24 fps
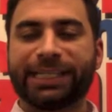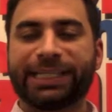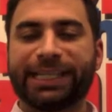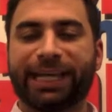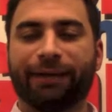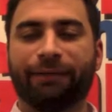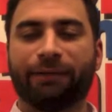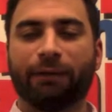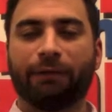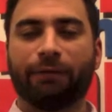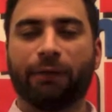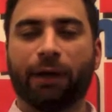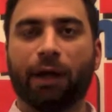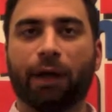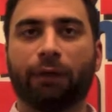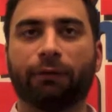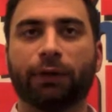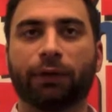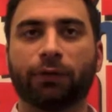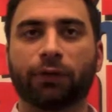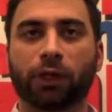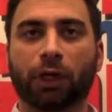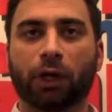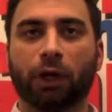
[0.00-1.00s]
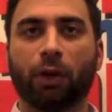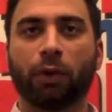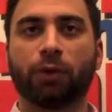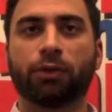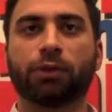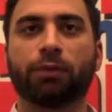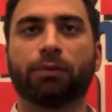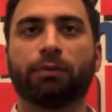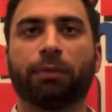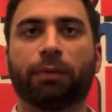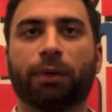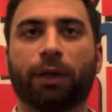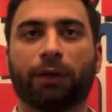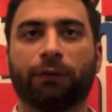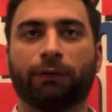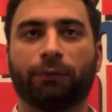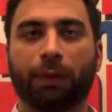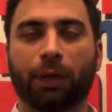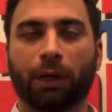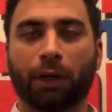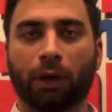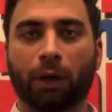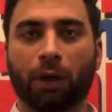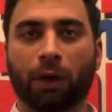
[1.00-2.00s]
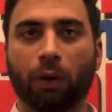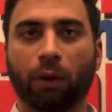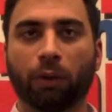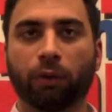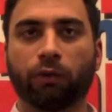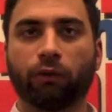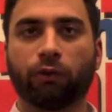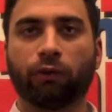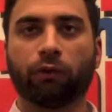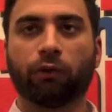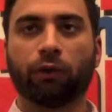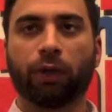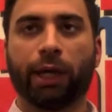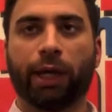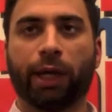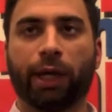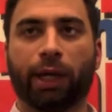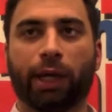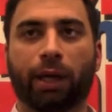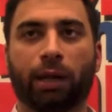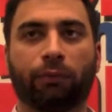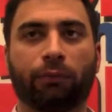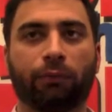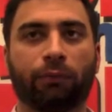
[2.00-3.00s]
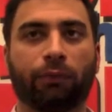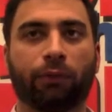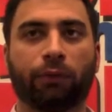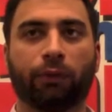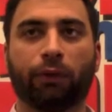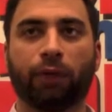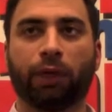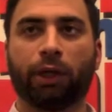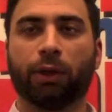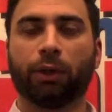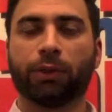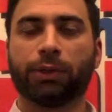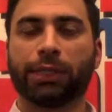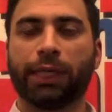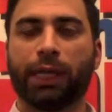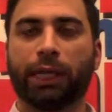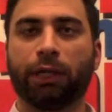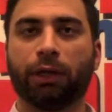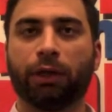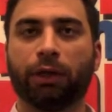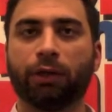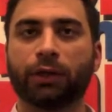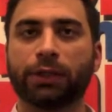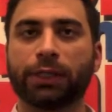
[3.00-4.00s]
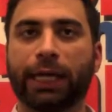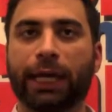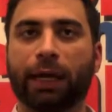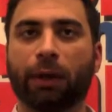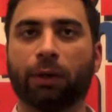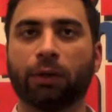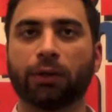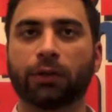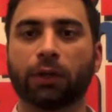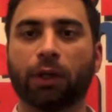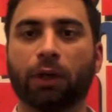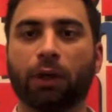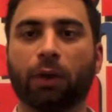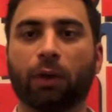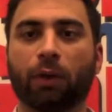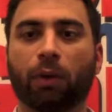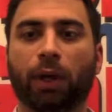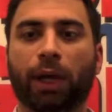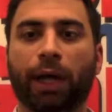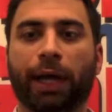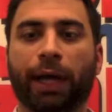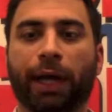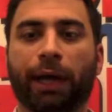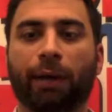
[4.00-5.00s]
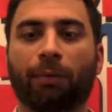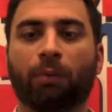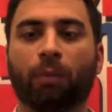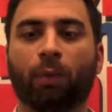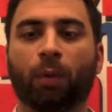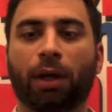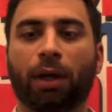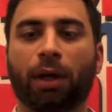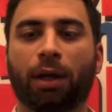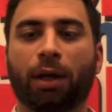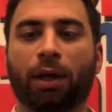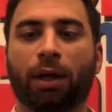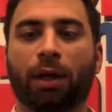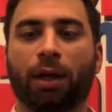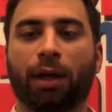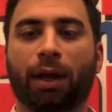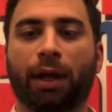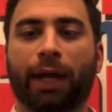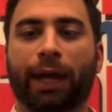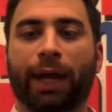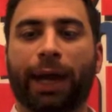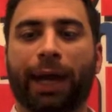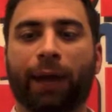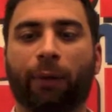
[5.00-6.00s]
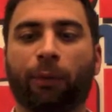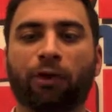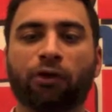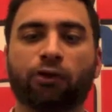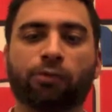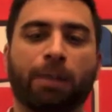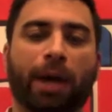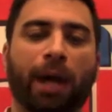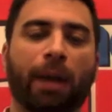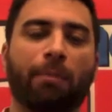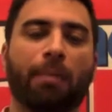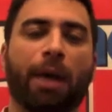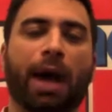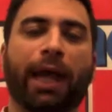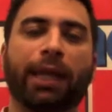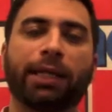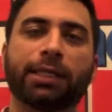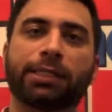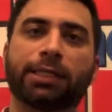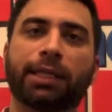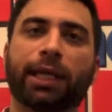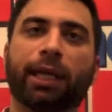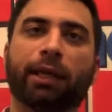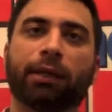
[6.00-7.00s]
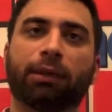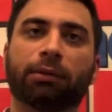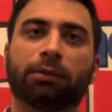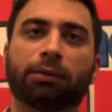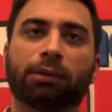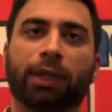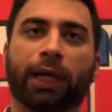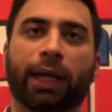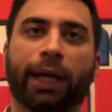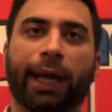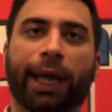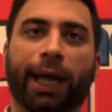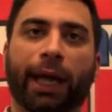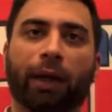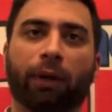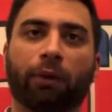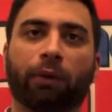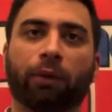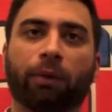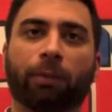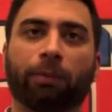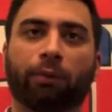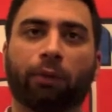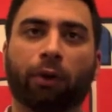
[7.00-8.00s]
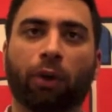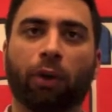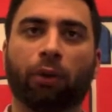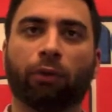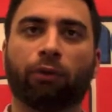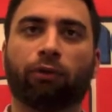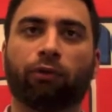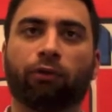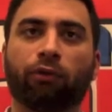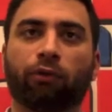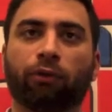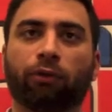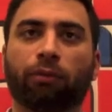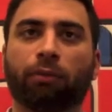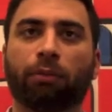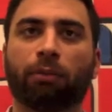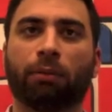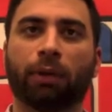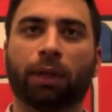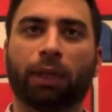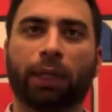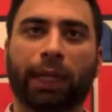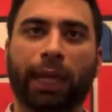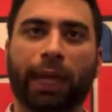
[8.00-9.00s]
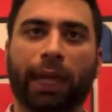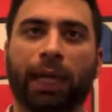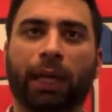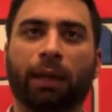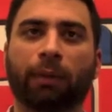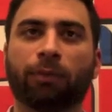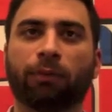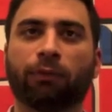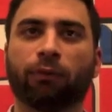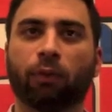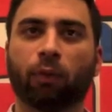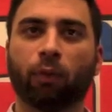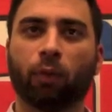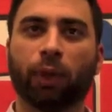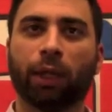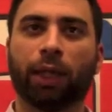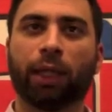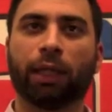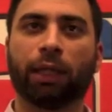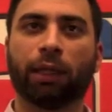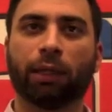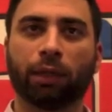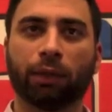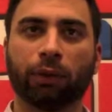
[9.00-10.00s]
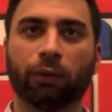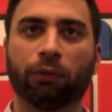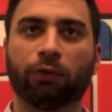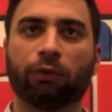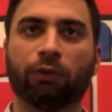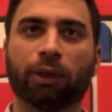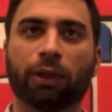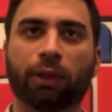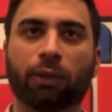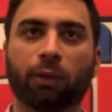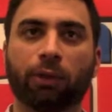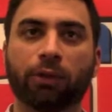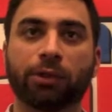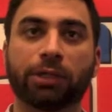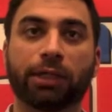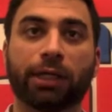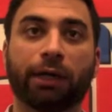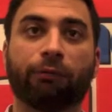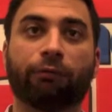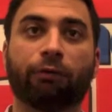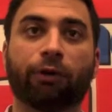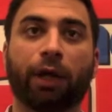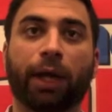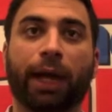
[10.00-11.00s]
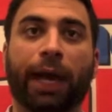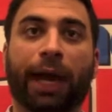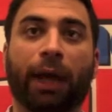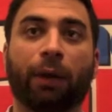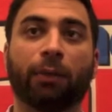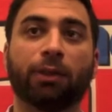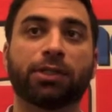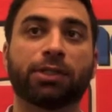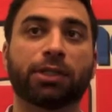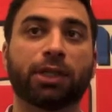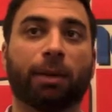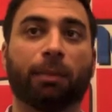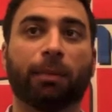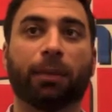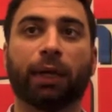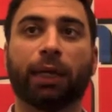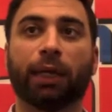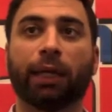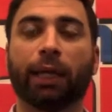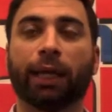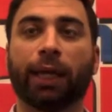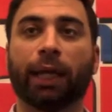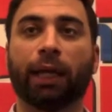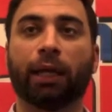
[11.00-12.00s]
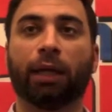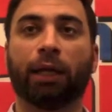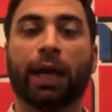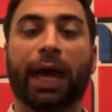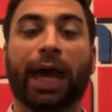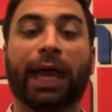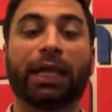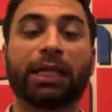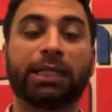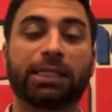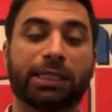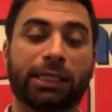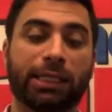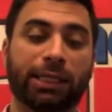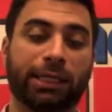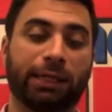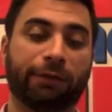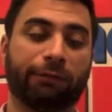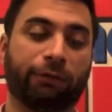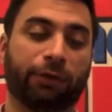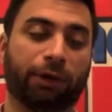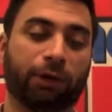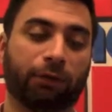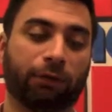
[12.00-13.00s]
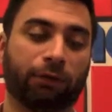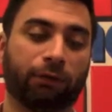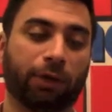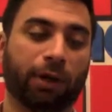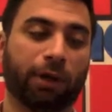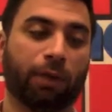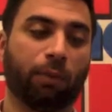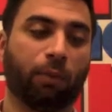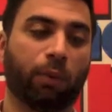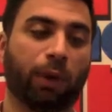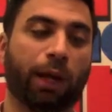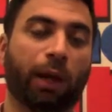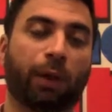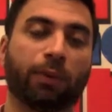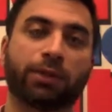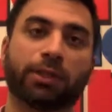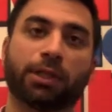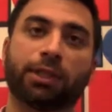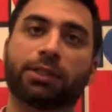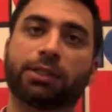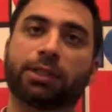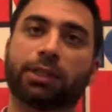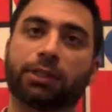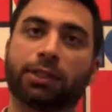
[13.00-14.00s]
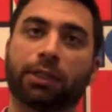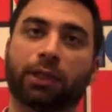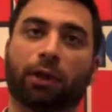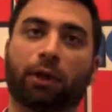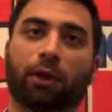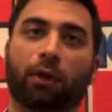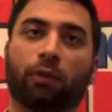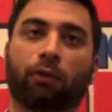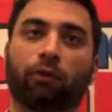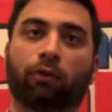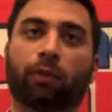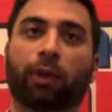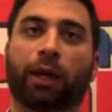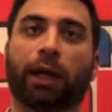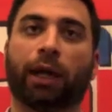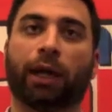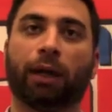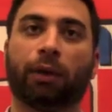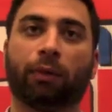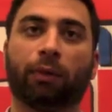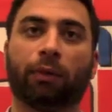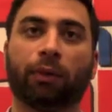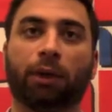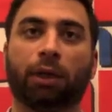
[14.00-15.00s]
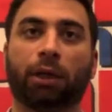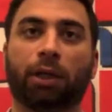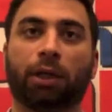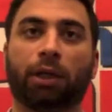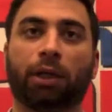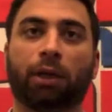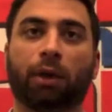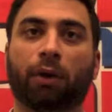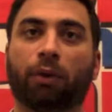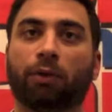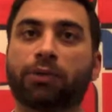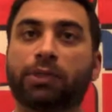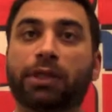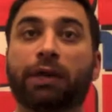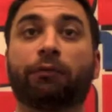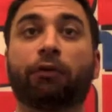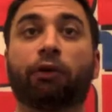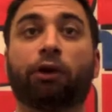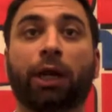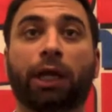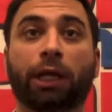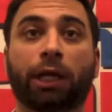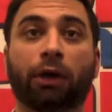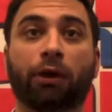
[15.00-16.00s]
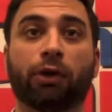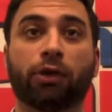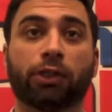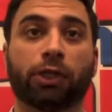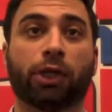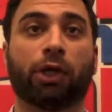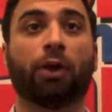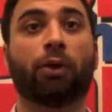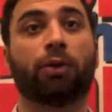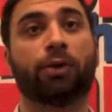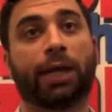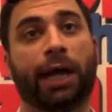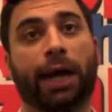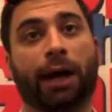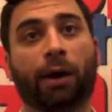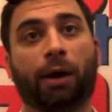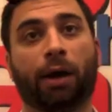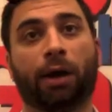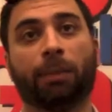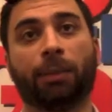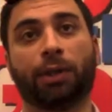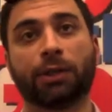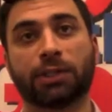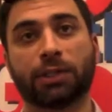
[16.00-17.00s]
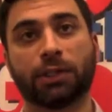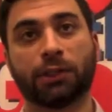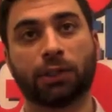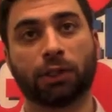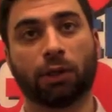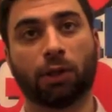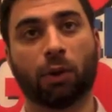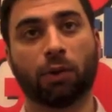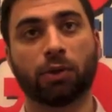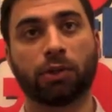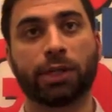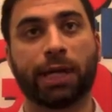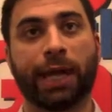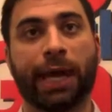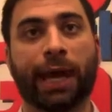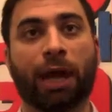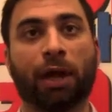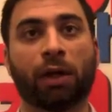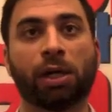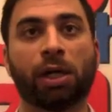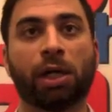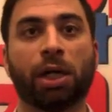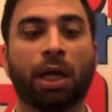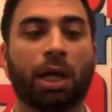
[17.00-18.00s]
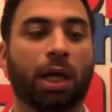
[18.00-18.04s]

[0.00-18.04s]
I've evolved as a coach and have been a coach for 10 years now or so, I wish my mindset on how to approach games and winning and losing was different. I was somebody that I can see a difference from when I was an assistant coach when I, 7 or 8 years ago to how I'm an assistant coach now.